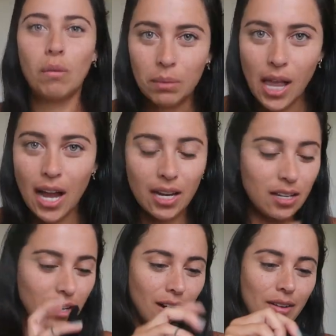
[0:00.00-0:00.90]

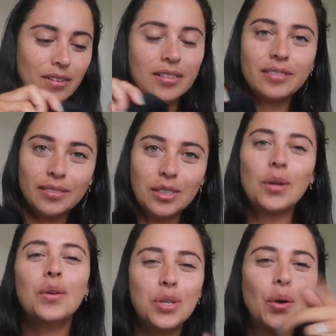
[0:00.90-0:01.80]
black, you know?
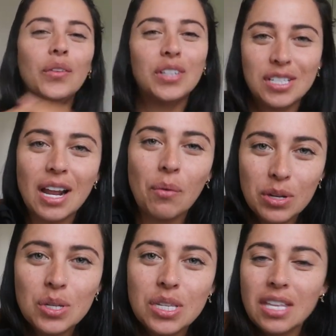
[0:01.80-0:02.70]
You'll understand
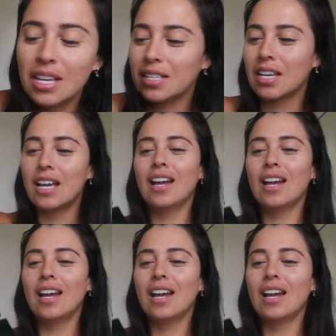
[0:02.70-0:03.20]
when you see this.